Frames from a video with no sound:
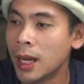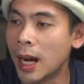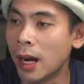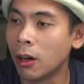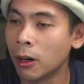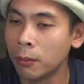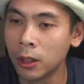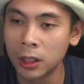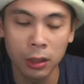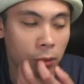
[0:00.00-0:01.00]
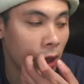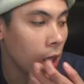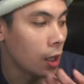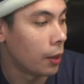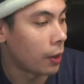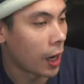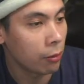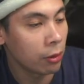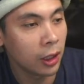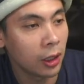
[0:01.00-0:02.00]
How are Milky Way? I
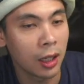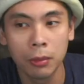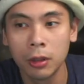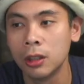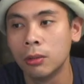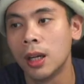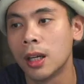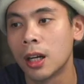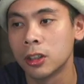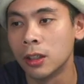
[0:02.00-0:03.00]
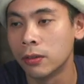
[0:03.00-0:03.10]
really like Milky Way actually.